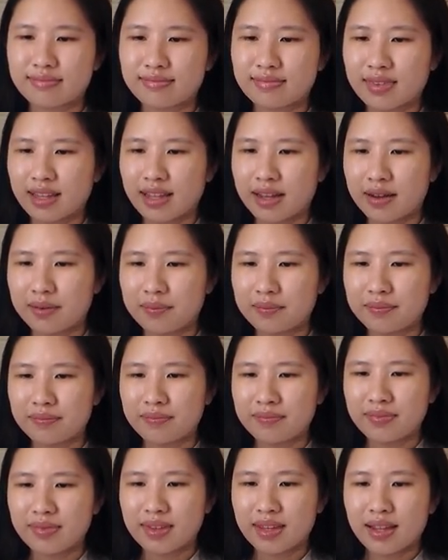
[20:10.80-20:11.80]
Yeah.
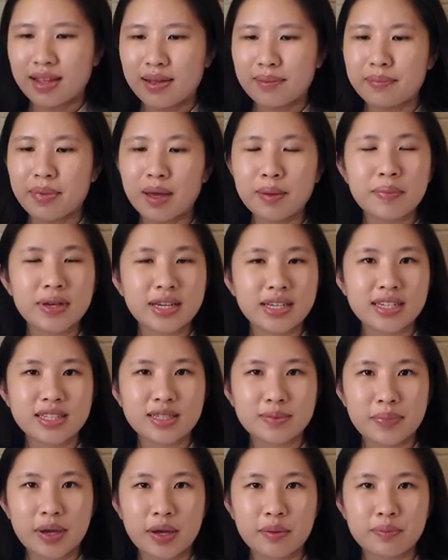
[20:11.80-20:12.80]
My
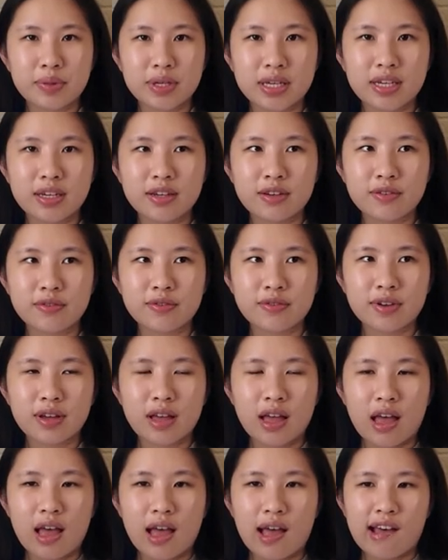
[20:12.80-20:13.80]
biggest pet peeve
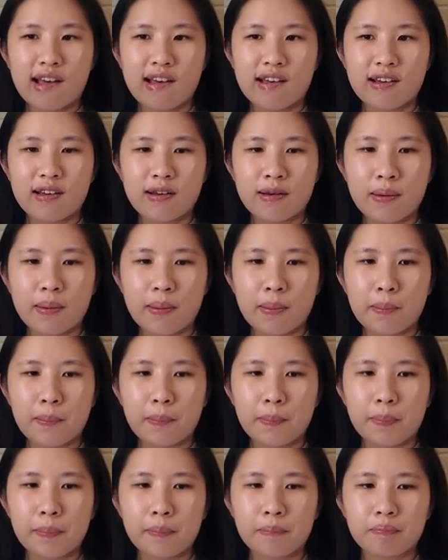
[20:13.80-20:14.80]

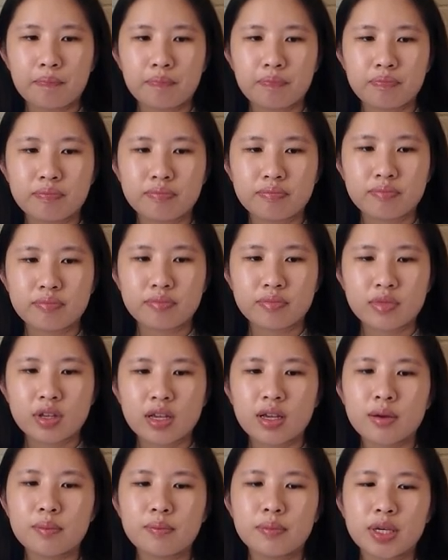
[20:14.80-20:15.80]
um
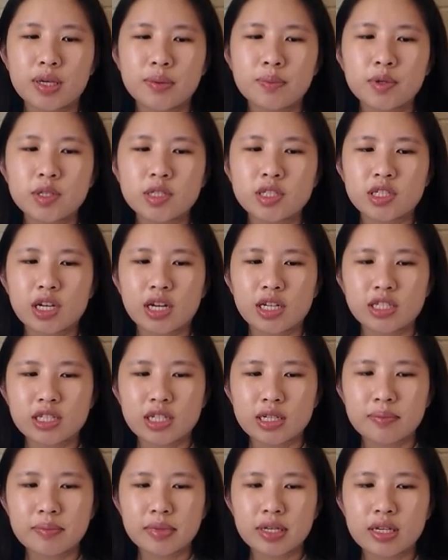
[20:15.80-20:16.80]
people
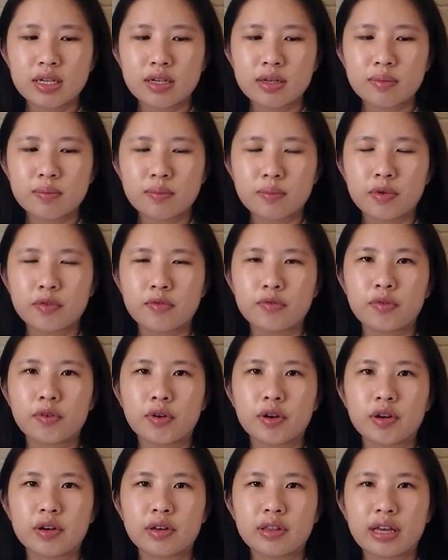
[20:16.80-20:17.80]
judging me
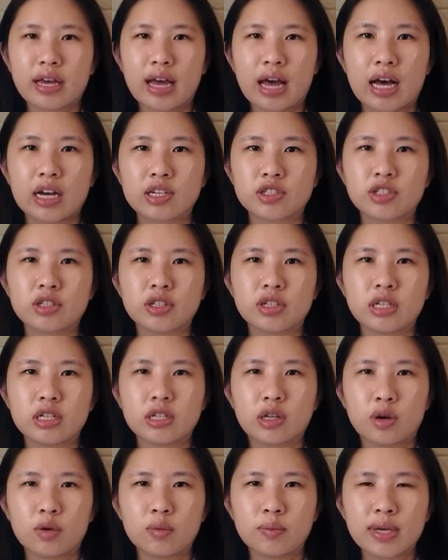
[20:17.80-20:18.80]
before they actually
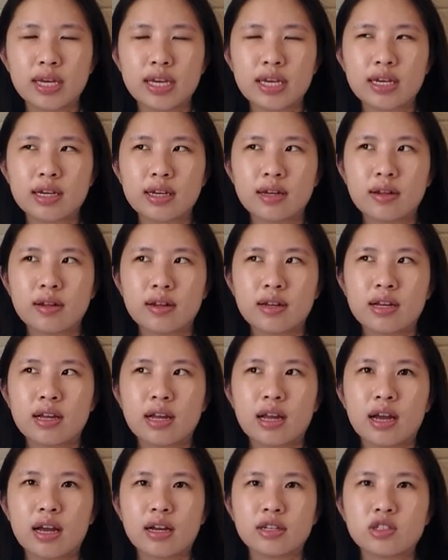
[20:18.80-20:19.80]
know me
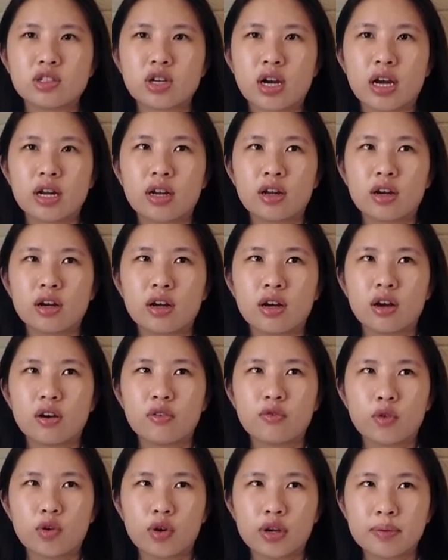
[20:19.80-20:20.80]
and try to
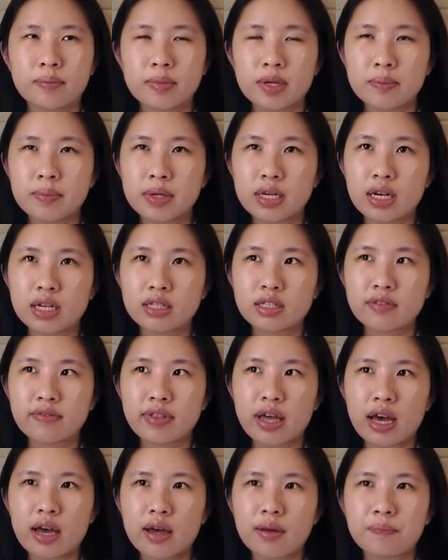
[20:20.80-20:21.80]
avoid me because of
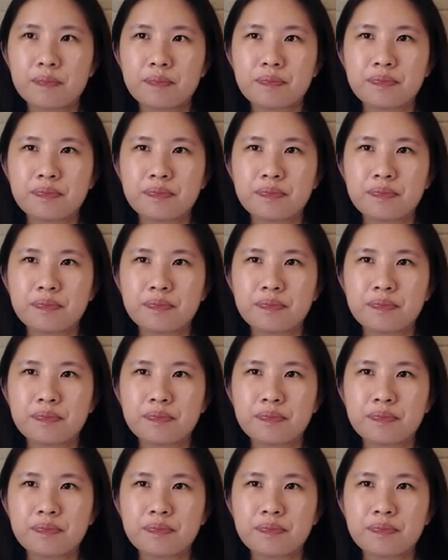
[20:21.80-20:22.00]
that.